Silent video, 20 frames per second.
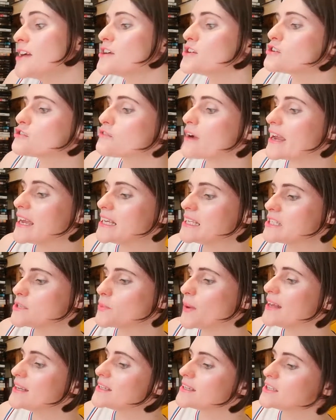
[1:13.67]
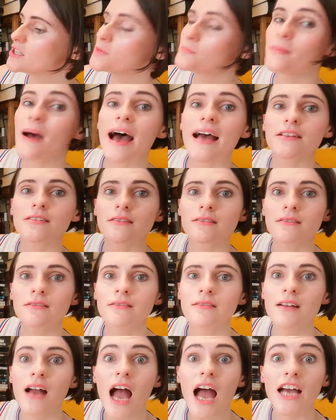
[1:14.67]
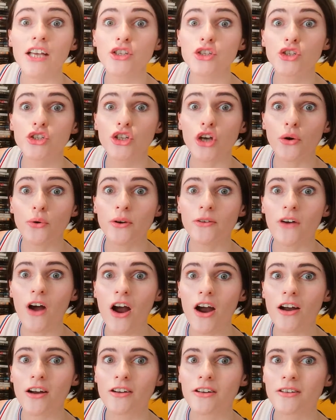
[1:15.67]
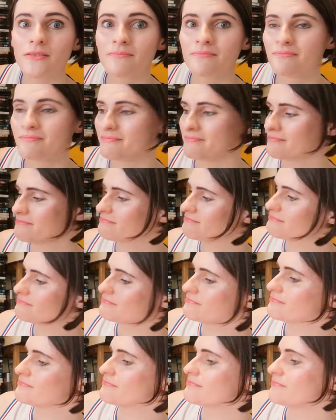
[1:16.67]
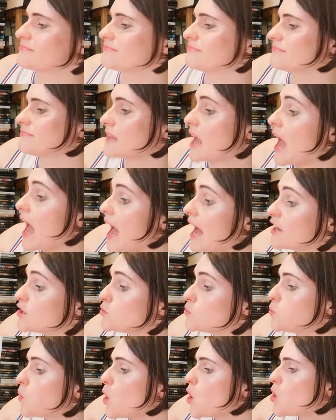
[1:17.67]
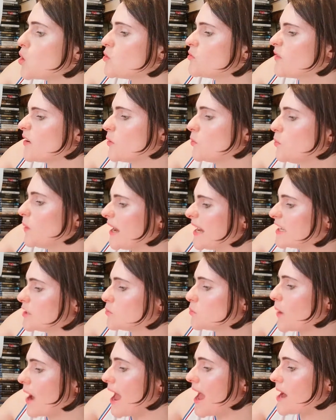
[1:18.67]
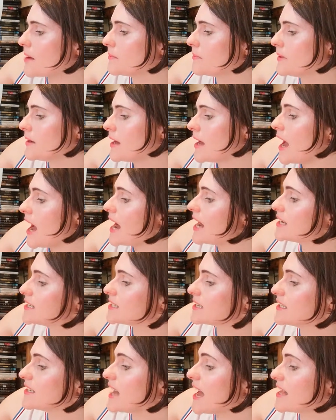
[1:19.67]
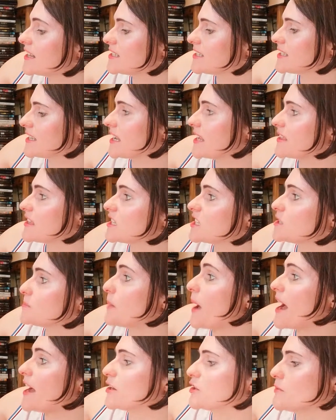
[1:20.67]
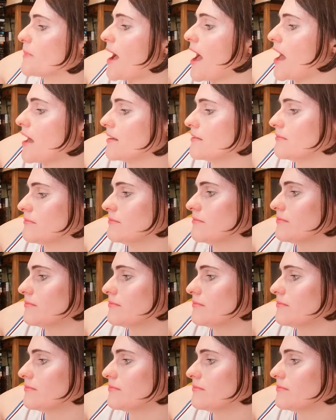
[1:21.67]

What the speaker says: Grace went into battle as Joan of Arc and wove a wicked web as Anansi the Spider-Man.